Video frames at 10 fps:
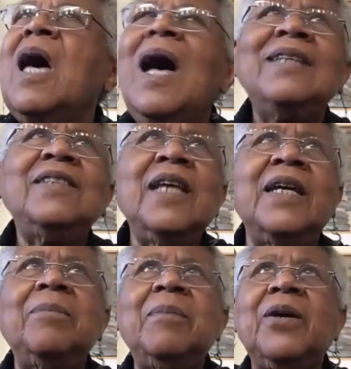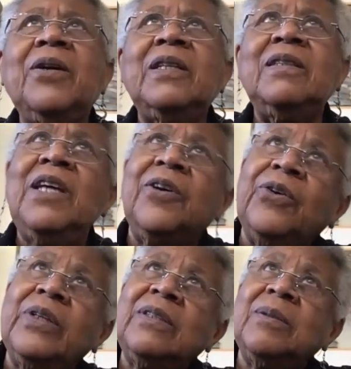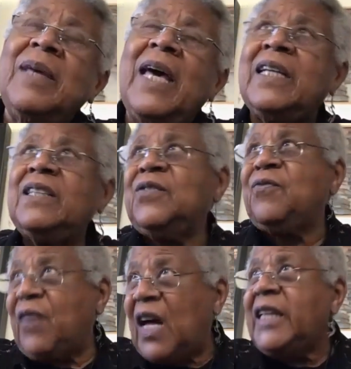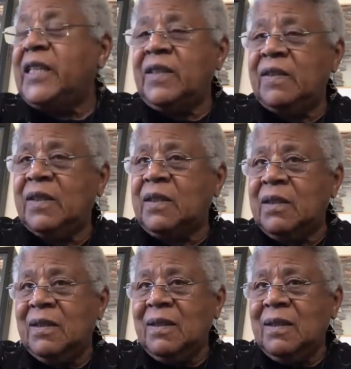I say American terrorism at its finest.